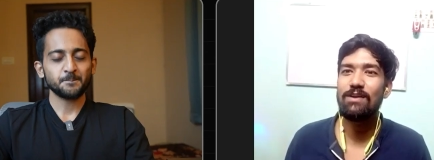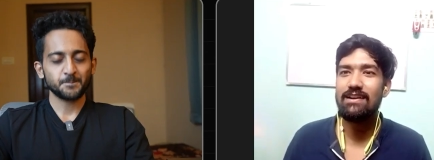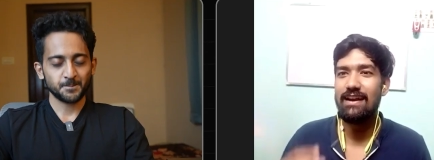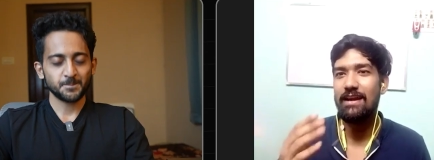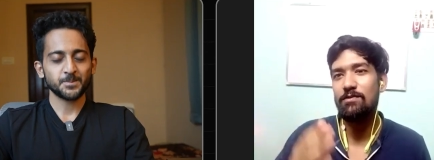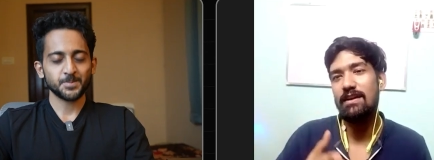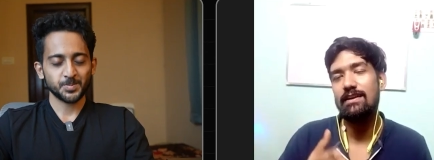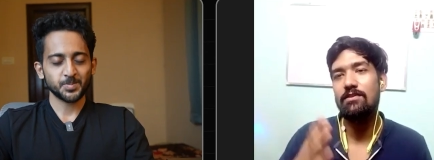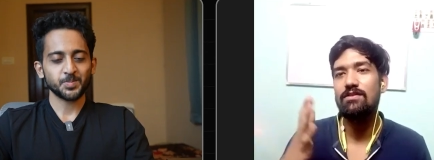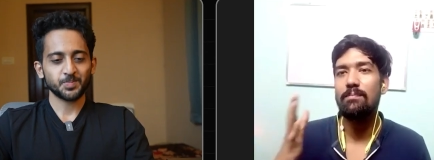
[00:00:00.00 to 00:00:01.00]
Speaker 1: you are trying to
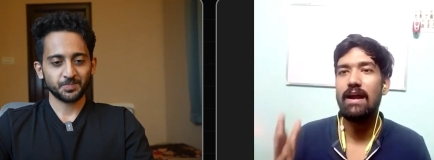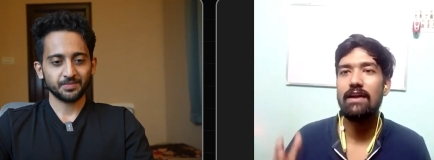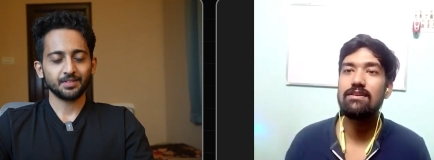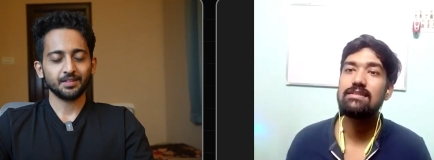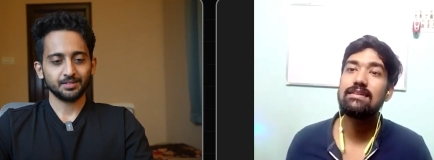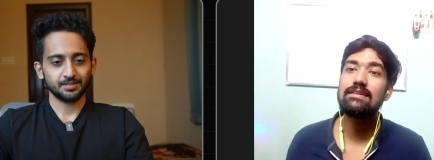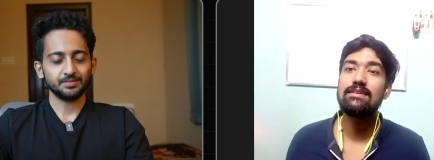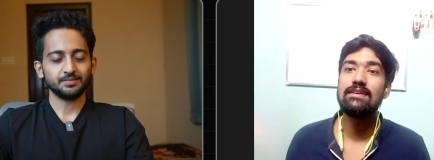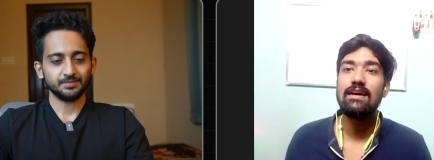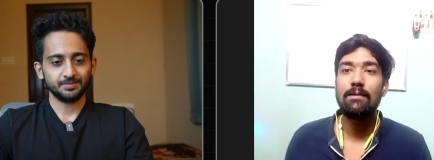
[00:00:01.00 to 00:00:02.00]
get into the private
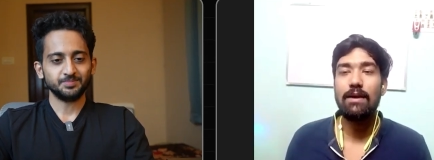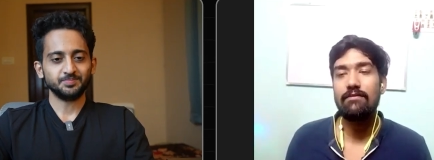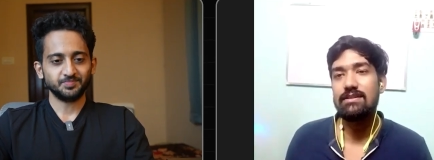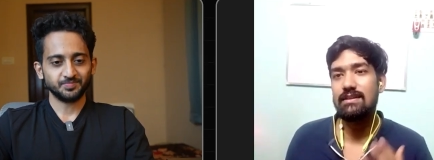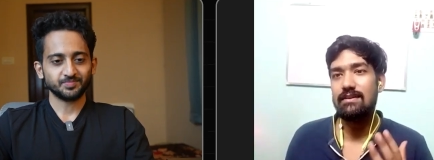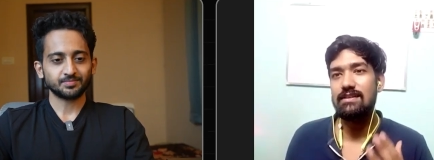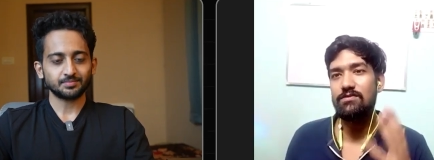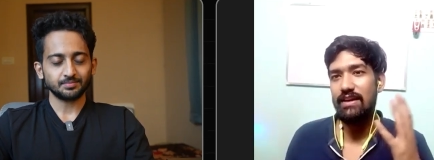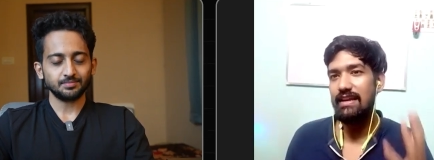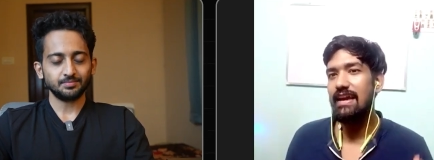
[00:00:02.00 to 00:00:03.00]
sector. Private sector
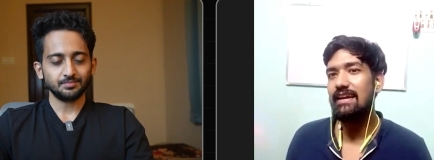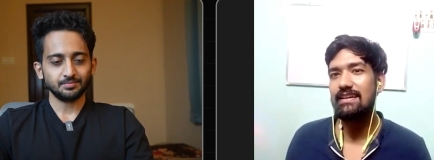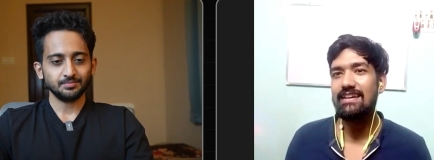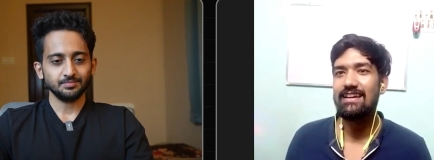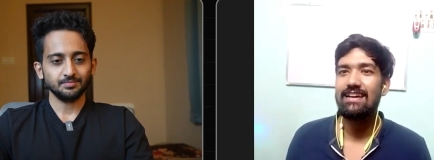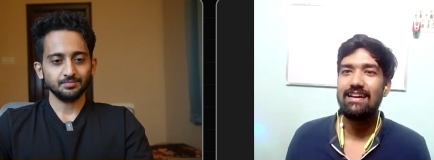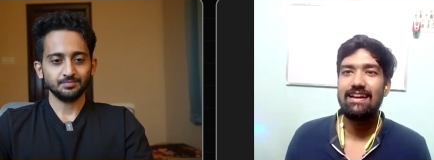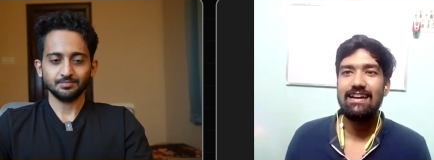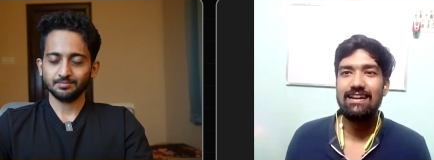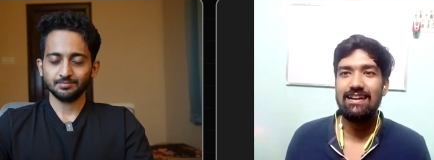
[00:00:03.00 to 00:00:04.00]
is very hectic."
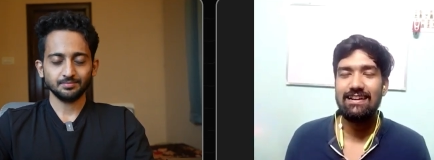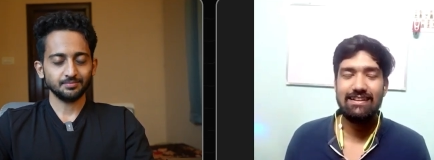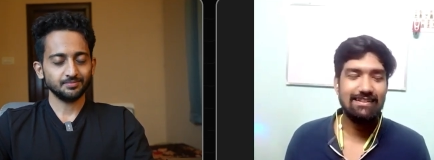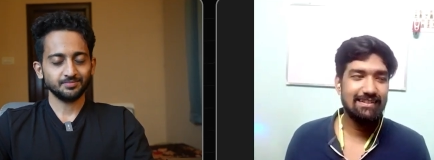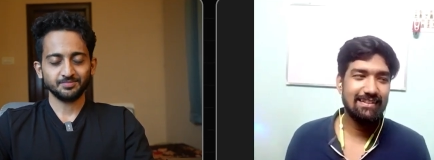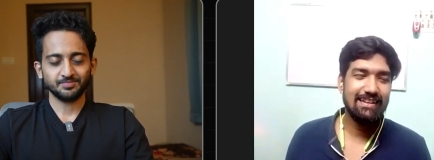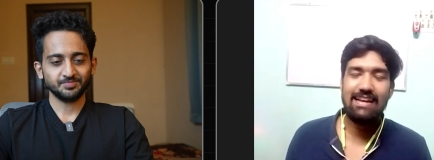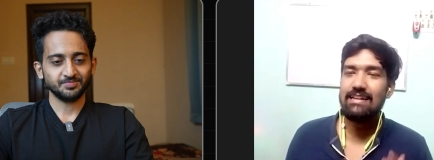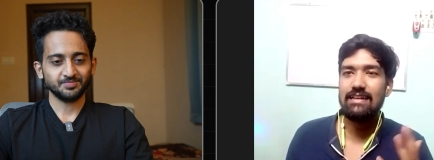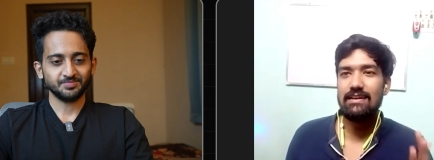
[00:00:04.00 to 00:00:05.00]
And uh,
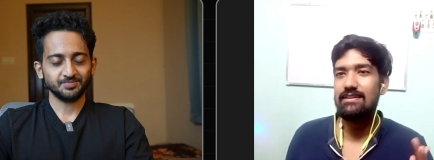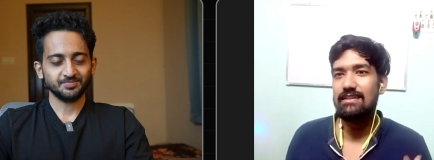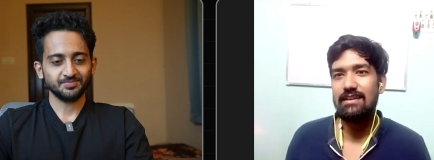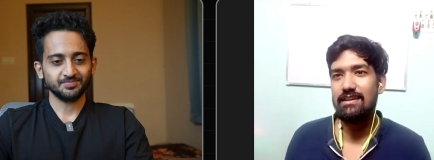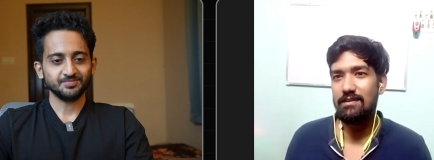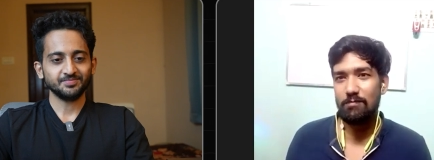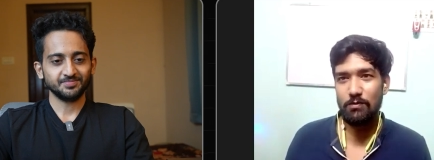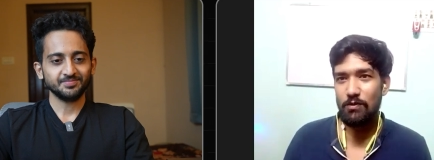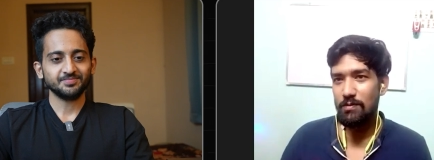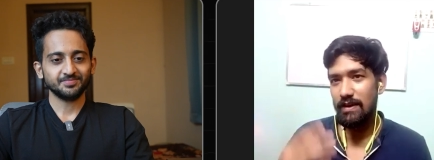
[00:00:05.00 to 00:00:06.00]
like that, they
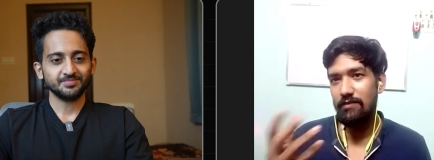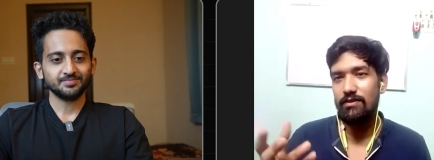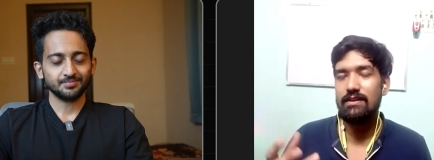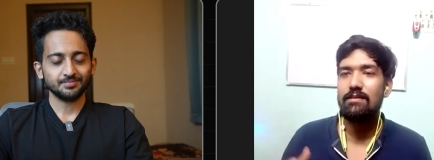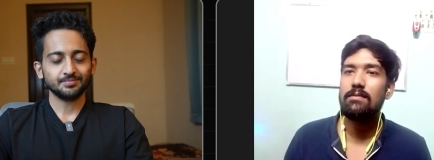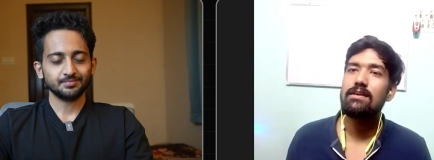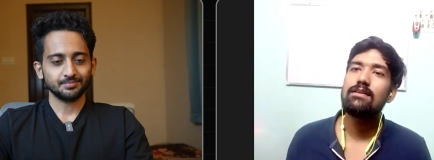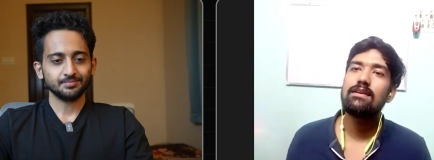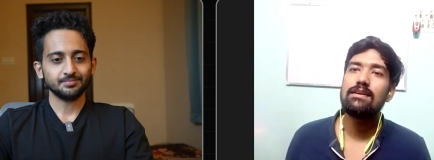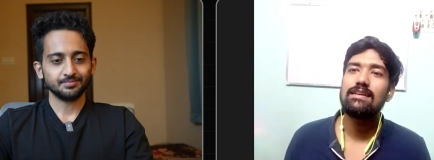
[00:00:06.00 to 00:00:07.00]
told me everything, but
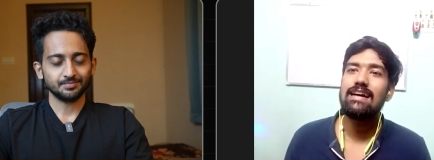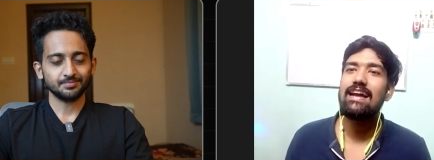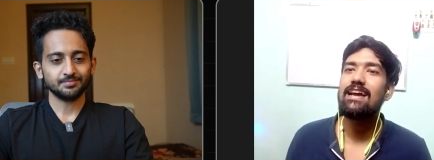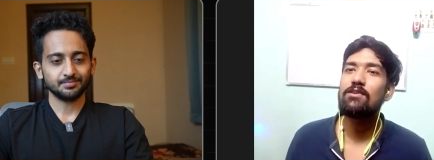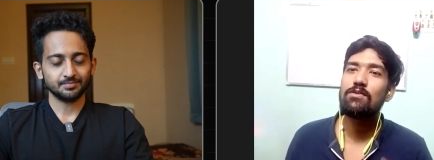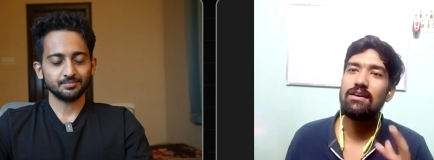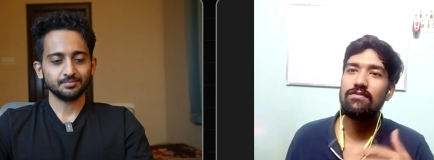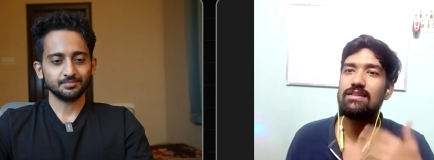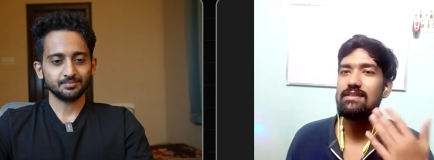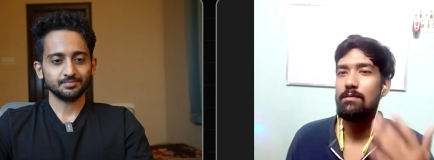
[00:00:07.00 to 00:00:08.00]
uh, I had to
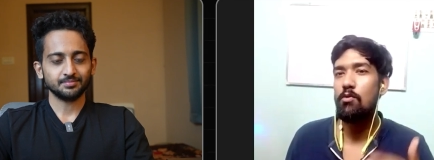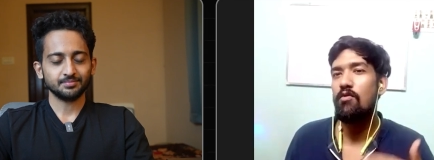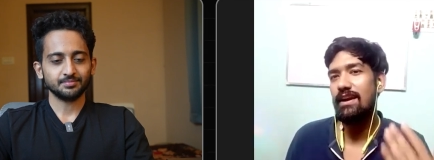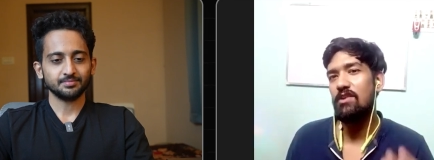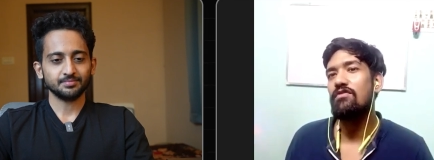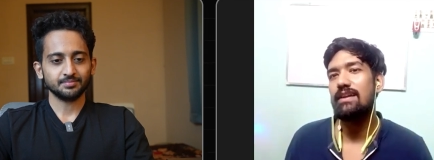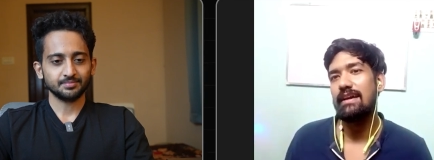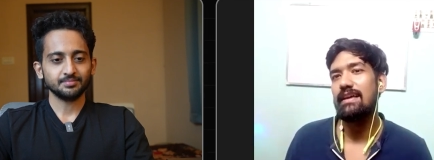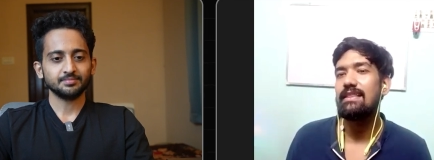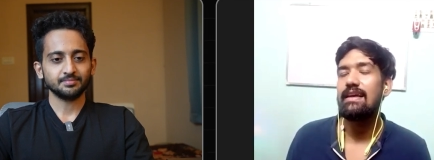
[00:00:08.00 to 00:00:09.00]
convince them over and over
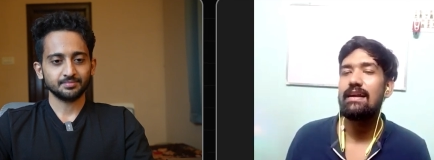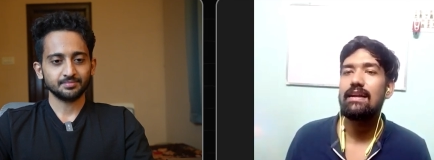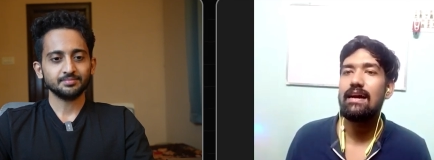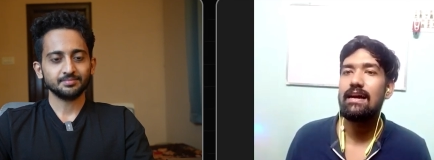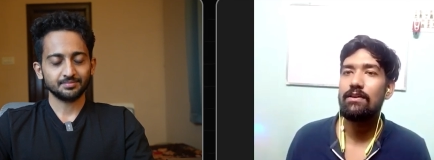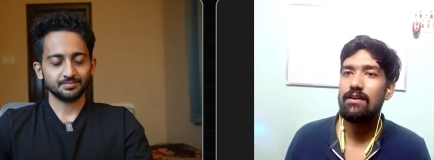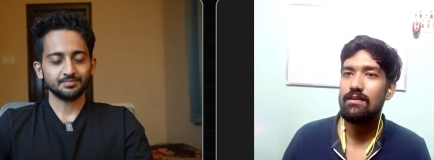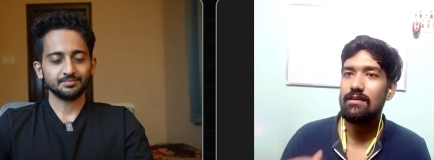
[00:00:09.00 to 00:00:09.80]
again that I